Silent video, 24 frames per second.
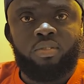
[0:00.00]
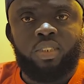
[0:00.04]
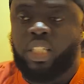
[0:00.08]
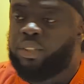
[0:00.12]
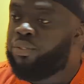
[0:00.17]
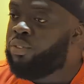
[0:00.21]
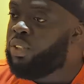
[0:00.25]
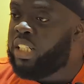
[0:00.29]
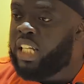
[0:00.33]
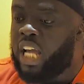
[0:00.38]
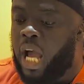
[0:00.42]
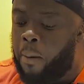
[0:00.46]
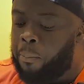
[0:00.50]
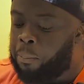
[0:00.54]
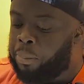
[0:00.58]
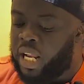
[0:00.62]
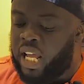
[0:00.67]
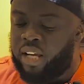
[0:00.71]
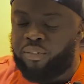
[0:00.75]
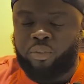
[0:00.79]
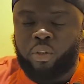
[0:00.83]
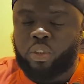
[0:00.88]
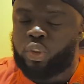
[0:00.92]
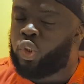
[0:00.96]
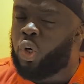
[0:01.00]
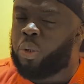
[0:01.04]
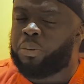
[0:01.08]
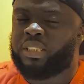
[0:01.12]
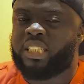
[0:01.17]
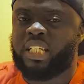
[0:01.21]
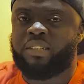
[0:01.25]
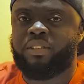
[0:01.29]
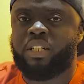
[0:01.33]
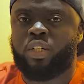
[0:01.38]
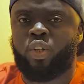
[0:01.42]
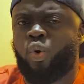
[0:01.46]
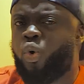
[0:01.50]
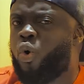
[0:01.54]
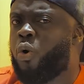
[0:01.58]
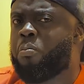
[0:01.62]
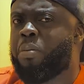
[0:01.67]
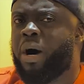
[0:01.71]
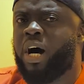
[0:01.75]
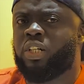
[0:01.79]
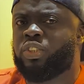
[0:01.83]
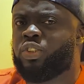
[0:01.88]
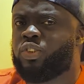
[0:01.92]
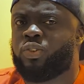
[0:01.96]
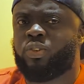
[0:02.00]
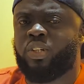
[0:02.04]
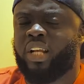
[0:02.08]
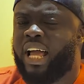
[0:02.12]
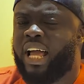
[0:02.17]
If they apply for job safe, they don't go bounce